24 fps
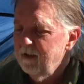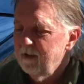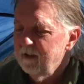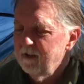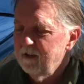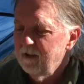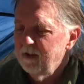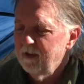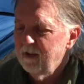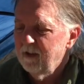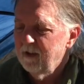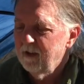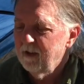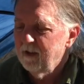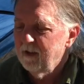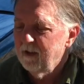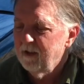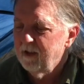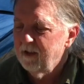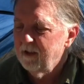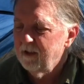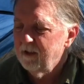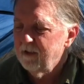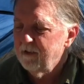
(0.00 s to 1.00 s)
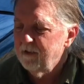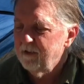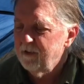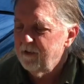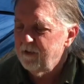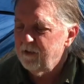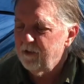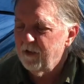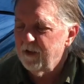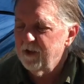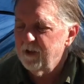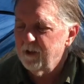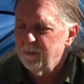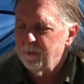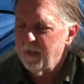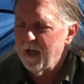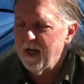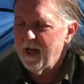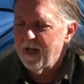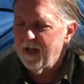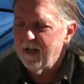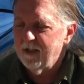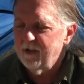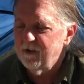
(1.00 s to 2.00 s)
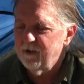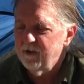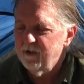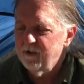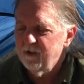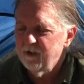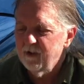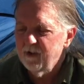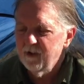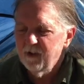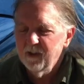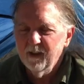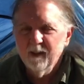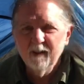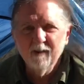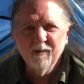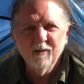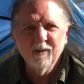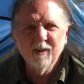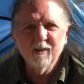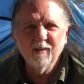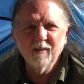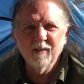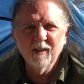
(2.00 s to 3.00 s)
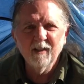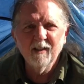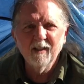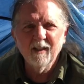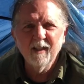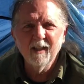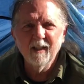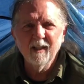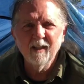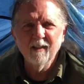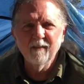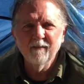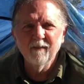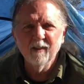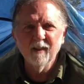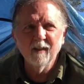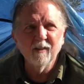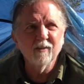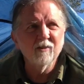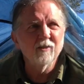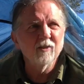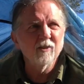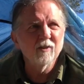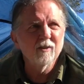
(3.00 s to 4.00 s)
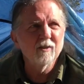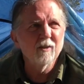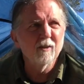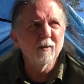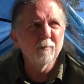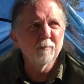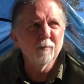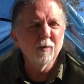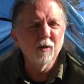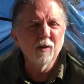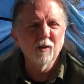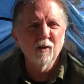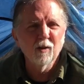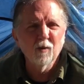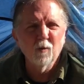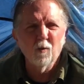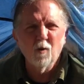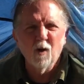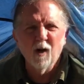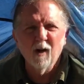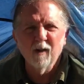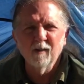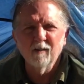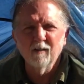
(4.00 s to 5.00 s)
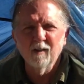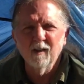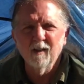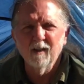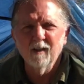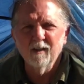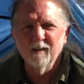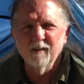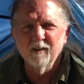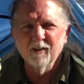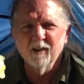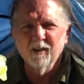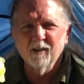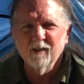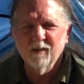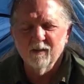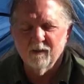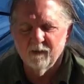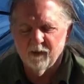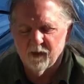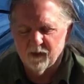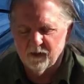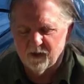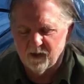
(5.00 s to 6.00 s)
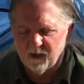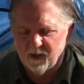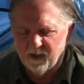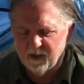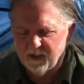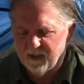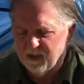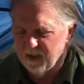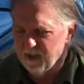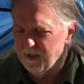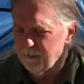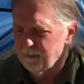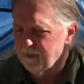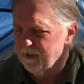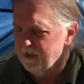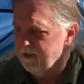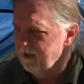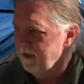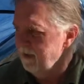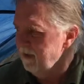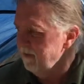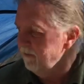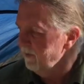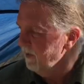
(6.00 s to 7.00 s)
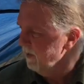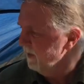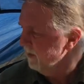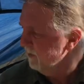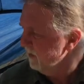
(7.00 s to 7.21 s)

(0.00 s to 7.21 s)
little scrunch pads just in the evenings, just to put a little water on it and just clean up in the evenings.